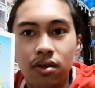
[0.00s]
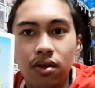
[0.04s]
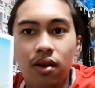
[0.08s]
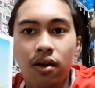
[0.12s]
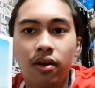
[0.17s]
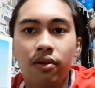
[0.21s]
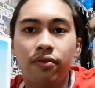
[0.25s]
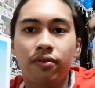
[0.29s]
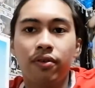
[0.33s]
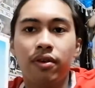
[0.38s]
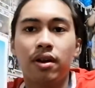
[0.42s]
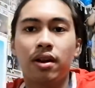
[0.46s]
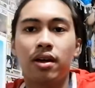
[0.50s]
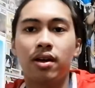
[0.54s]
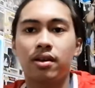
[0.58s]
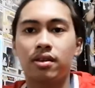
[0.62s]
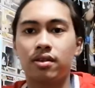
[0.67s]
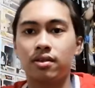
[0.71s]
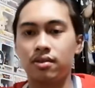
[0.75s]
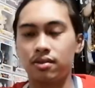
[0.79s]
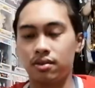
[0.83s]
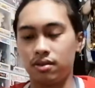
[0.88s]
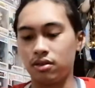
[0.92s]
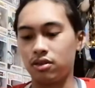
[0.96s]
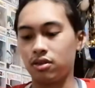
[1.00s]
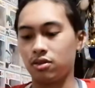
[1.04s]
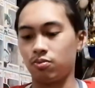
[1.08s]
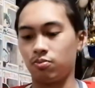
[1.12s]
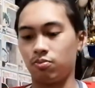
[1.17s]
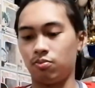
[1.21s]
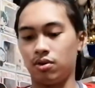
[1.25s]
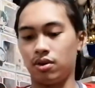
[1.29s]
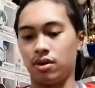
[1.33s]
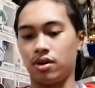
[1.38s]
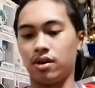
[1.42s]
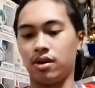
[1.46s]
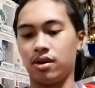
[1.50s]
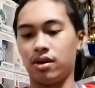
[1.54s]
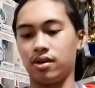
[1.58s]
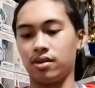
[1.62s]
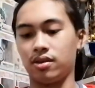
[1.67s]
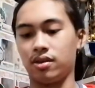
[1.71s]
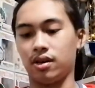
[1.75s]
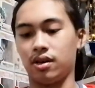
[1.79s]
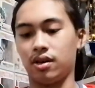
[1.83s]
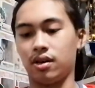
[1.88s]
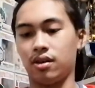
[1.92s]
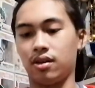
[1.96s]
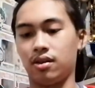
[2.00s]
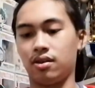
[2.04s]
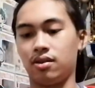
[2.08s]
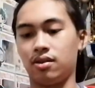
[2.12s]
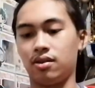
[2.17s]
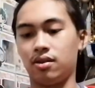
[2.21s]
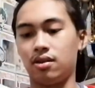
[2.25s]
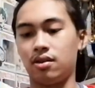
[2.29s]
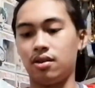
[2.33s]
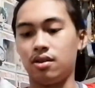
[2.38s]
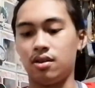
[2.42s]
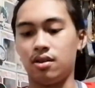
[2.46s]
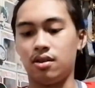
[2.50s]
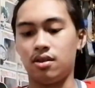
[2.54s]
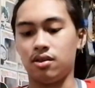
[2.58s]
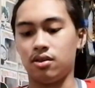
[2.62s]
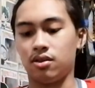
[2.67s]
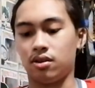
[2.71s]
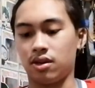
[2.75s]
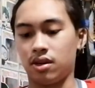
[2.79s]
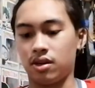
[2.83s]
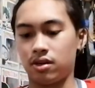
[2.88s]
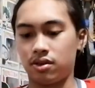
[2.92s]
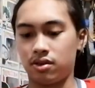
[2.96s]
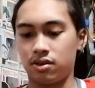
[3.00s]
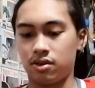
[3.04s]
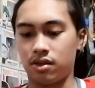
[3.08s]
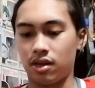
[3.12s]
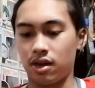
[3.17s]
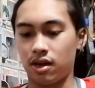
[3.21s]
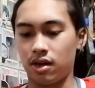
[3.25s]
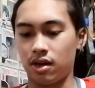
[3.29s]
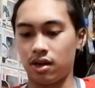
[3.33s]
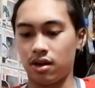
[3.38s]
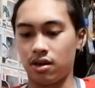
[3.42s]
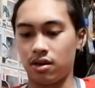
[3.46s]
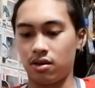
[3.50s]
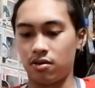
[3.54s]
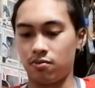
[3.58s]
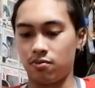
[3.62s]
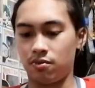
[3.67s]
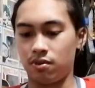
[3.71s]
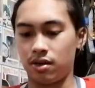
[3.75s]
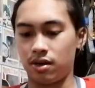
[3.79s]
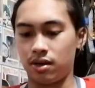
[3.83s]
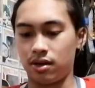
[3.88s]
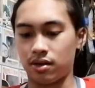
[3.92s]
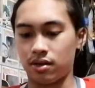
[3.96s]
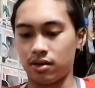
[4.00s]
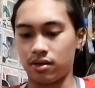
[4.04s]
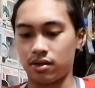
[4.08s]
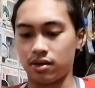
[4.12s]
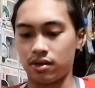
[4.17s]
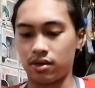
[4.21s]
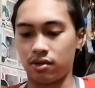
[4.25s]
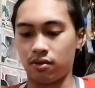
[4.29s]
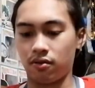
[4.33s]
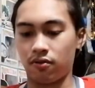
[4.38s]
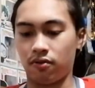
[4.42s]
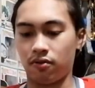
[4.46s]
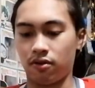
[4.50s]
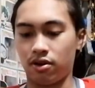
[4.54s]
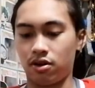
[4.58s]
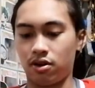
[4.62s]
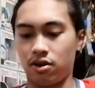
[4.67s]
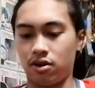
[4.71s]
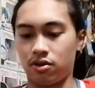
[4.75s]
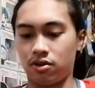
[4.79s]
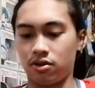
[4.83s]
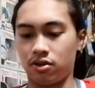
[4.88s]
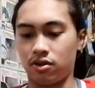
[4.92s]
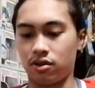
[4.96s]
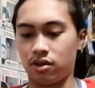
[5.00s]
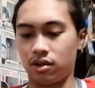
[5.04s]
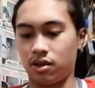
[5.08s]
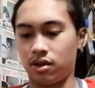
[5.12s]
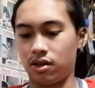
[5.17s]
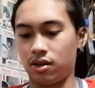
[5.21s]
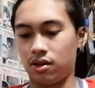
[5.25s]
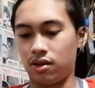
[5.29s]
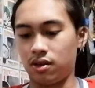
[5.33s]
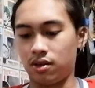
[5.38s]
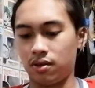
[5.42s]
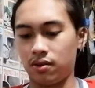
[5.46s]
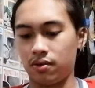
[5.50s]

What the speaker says: I feel like it's blurry as hell. So let's take out the box for you all to see.